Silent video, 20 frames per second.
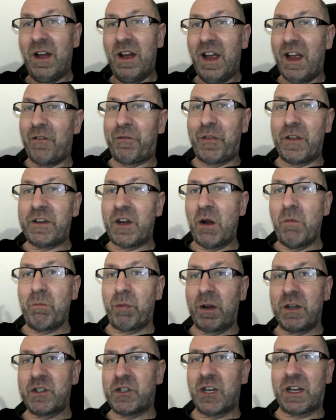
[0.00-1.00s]
If they don't
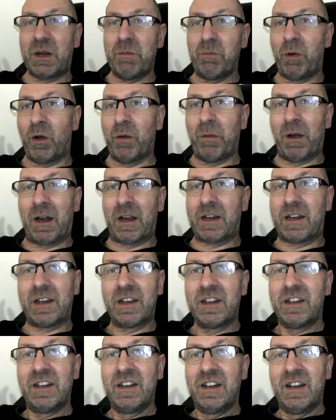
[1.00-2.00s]
bring Chicken Boy back,
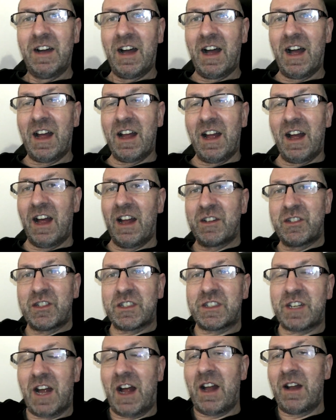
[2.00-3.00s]
I, I
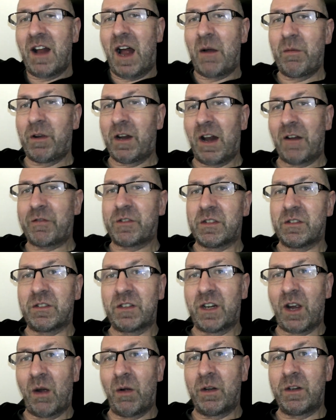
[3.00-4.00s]
just I, I'm gonna have to
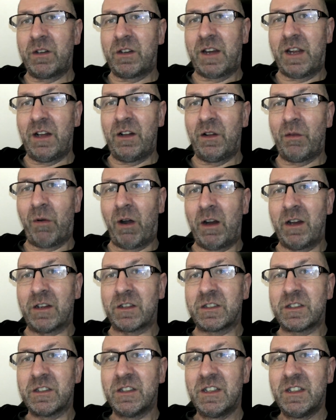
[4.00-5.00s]
go and kill the
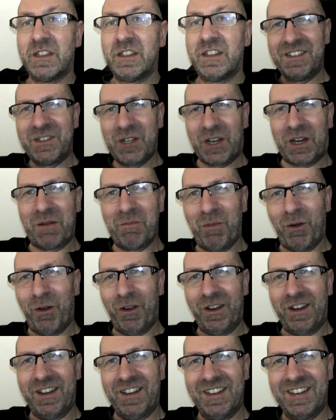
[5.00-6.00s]
writers. Chicken
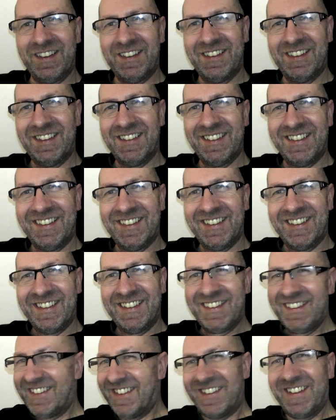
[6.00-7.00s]
Boy.
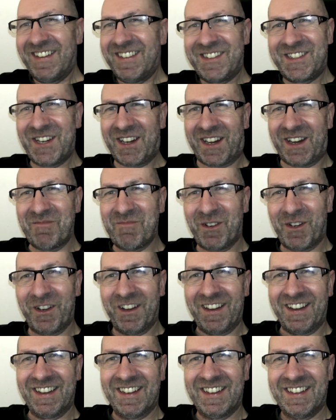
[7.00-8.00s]
Chicken
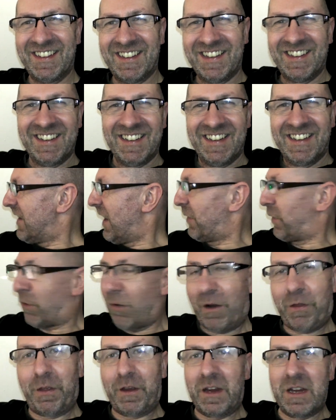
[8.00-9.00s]
Boy. And the
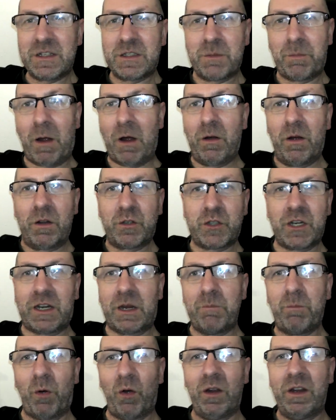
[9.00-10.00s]
great thing is about
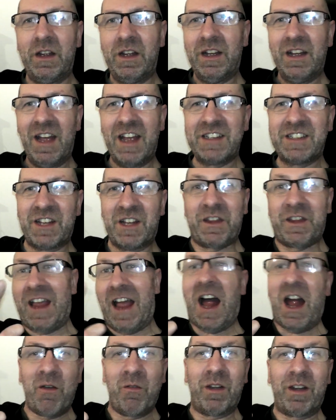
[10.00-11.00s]
Chicken Boy is that the
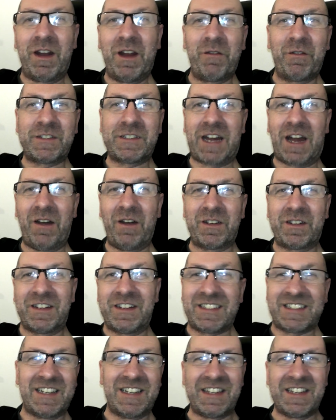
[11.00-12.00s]
irony of his character,
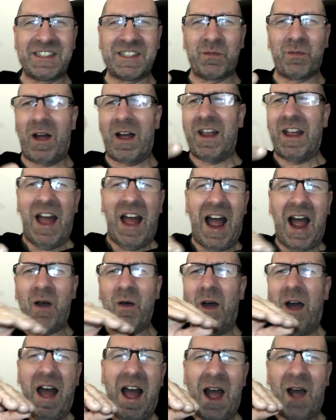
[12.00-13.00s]
you see, this is why
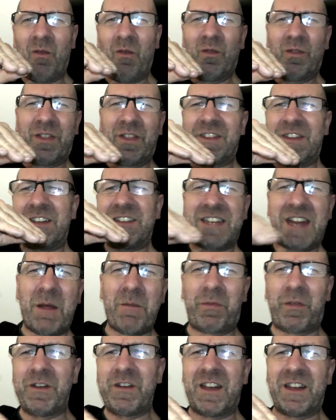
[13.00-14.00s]
how how the
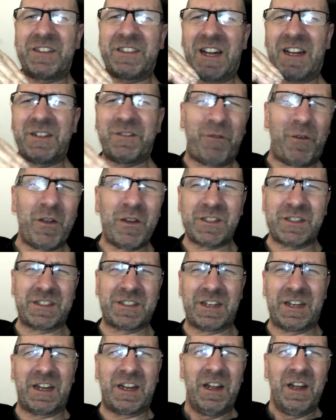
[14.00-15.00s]
depth and the
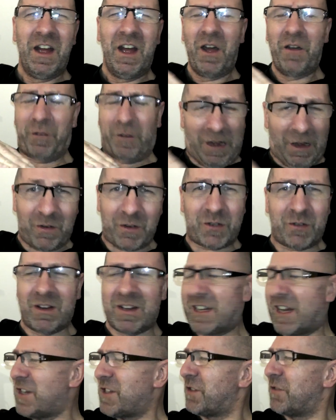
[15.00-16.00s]
diversity of
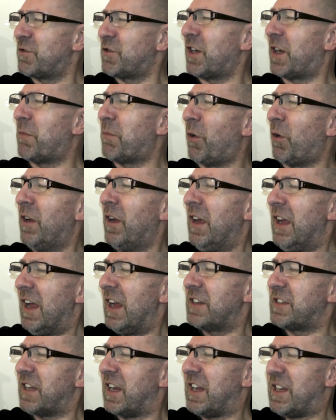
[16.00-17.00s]
characterization of Chicken Boy
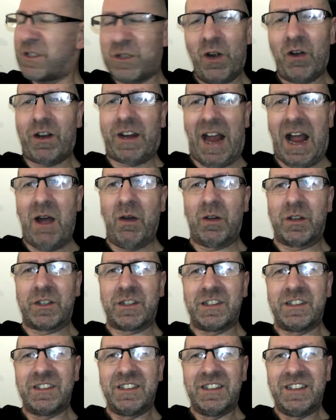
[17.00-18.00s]
is that he's not a coward.
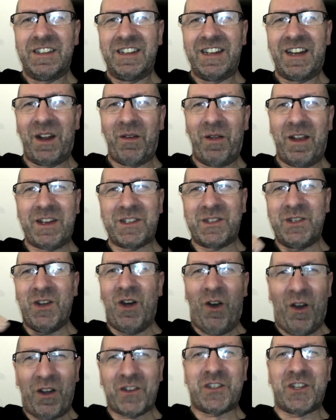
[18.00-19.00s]
You know, he's
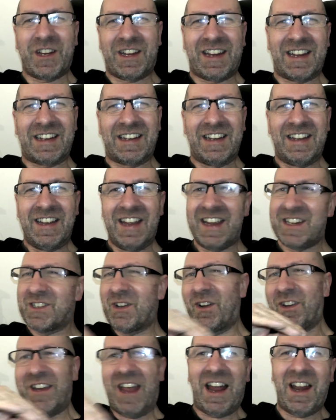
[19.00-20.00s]
not a chicken. He's
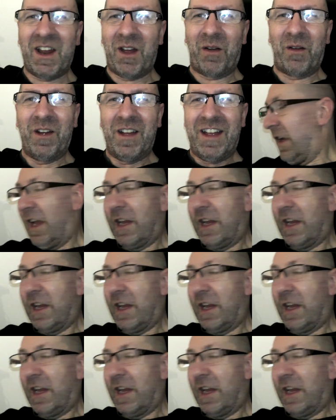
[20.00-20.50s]
not yellow.